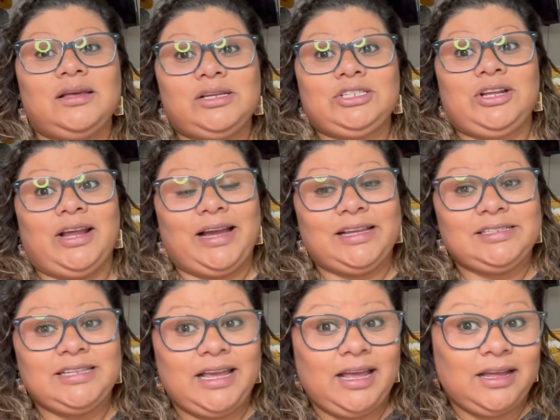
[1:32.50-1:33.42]
So like I
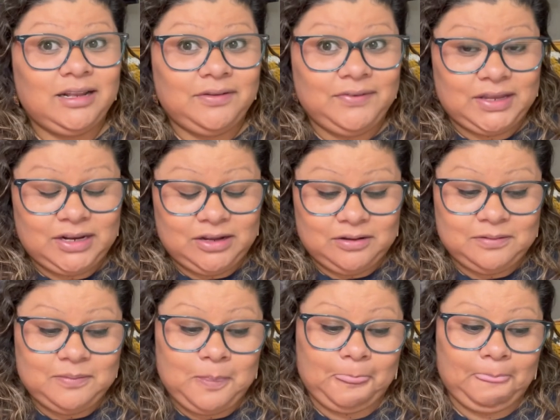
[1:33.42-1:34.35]
said on the
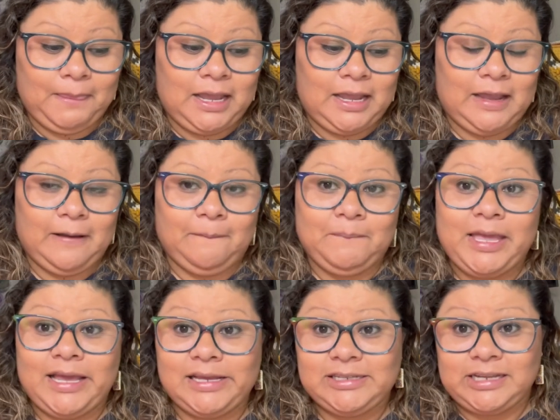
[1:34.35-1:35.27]
video,
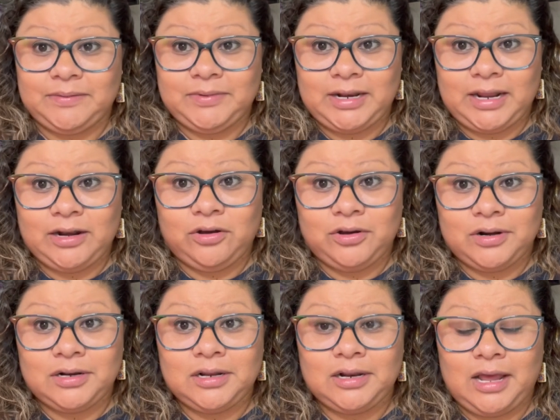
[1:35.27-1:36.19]
it's something I
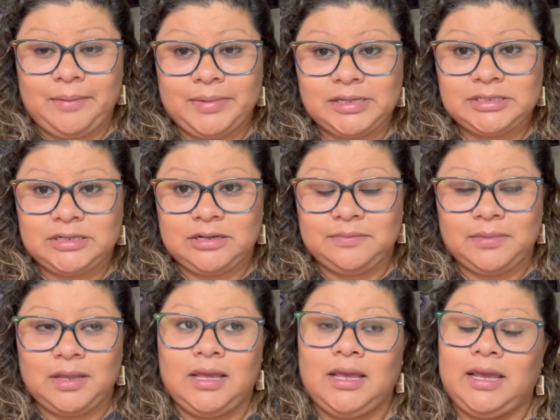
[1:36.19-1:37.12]
ordered on Amazon.
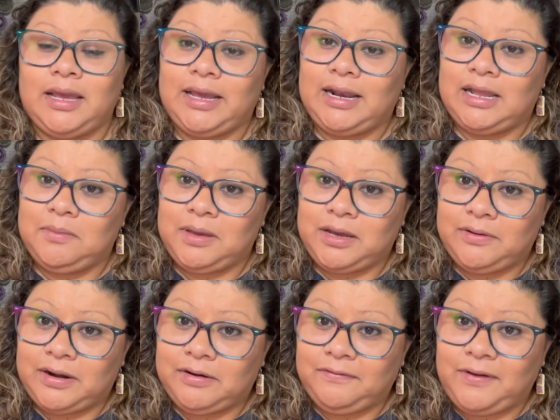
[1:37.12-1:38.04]
And let me
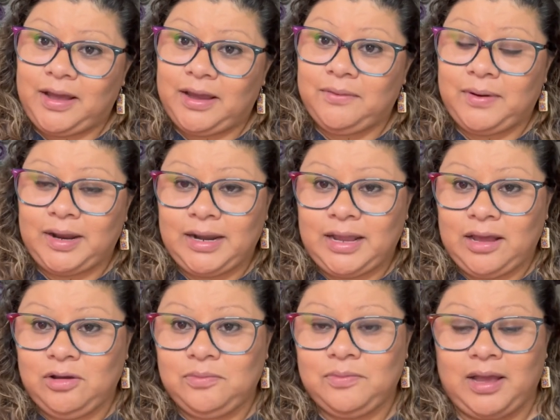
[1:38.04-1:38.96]
clarify right
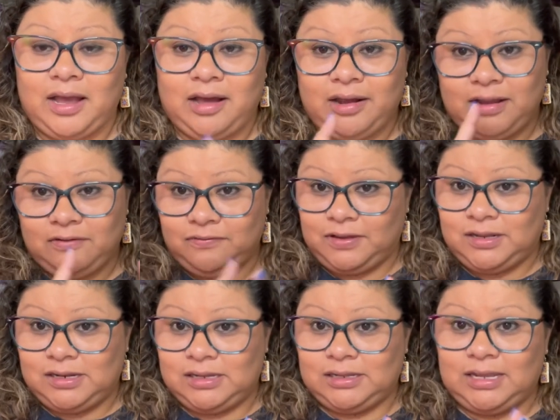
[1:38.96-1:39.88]
now, I don't
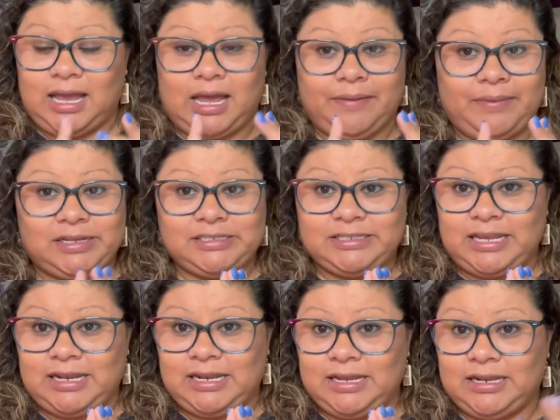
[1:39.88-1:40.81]
feel it, I'm not
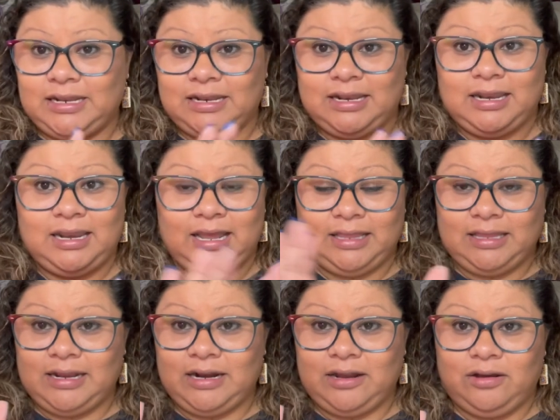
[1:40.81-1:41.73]
selling it,
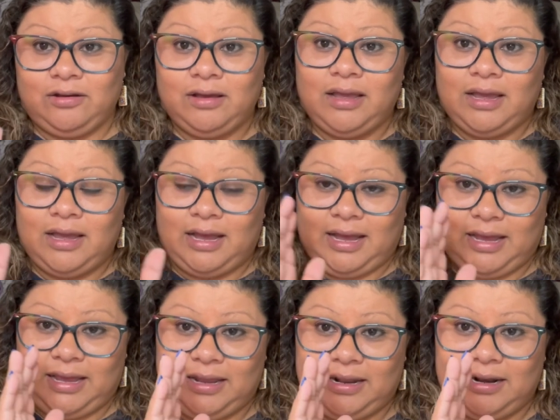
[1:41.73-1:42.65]
nothing at all.
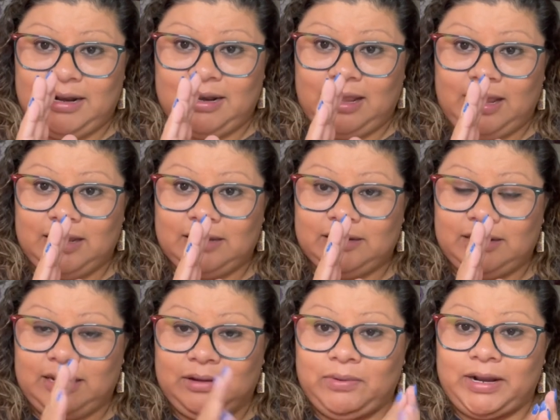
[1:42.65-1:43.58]
What
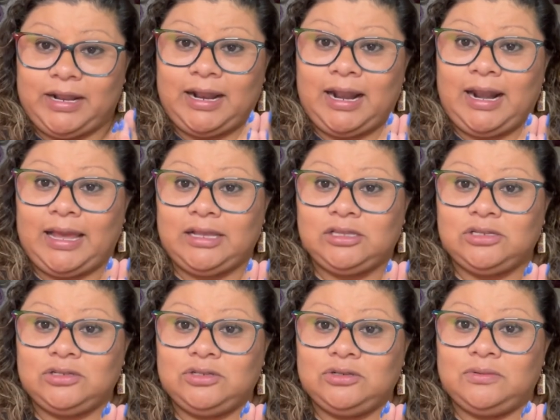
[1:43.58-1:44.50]
I like
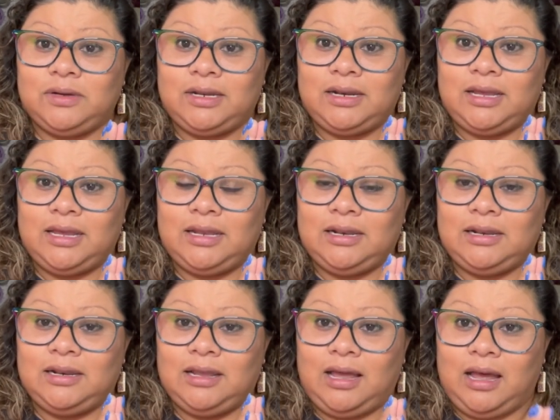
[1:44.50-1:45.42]
to do
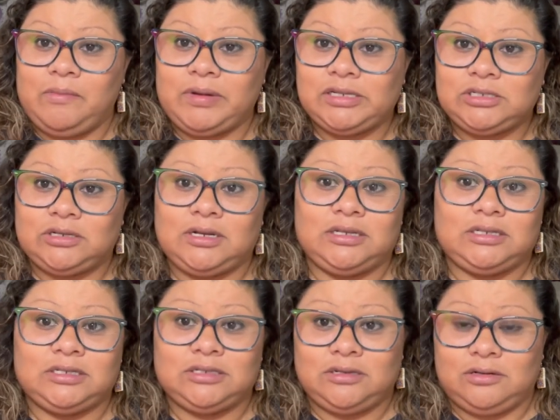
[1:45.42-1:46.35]
in Amazon, I
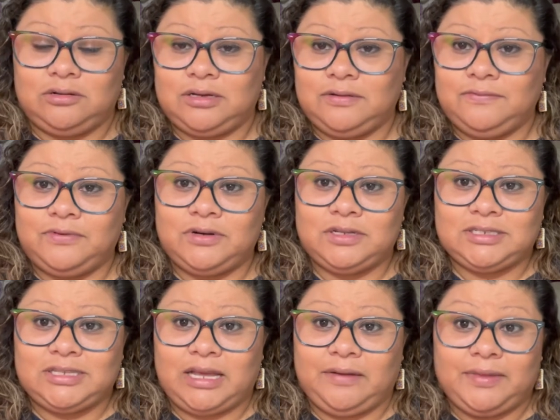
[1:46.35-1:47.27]
just looking for the
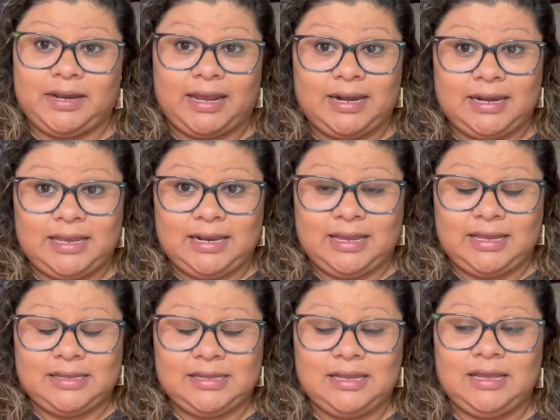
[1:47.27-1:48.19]
stuff that I
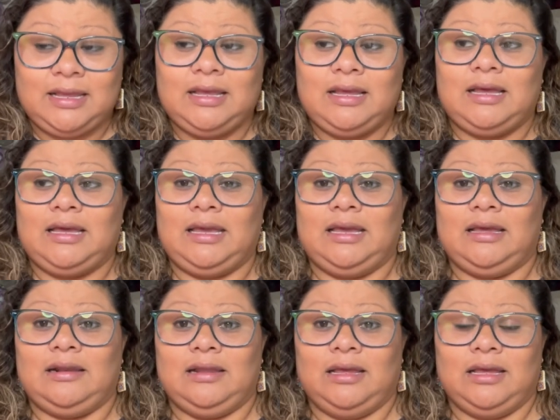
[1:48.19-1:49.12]
needed
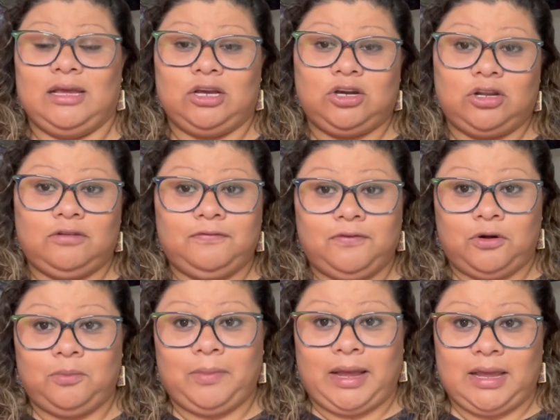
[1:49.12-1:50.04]
and good
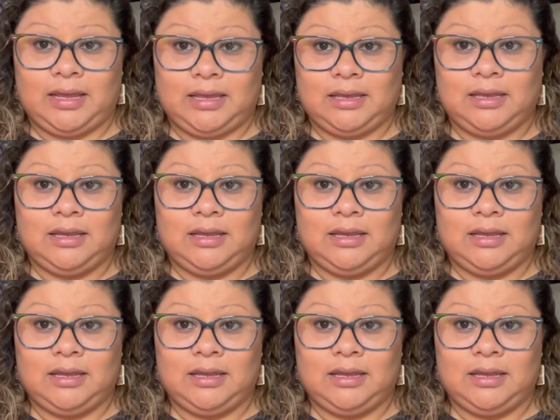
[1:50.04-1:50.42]
for my,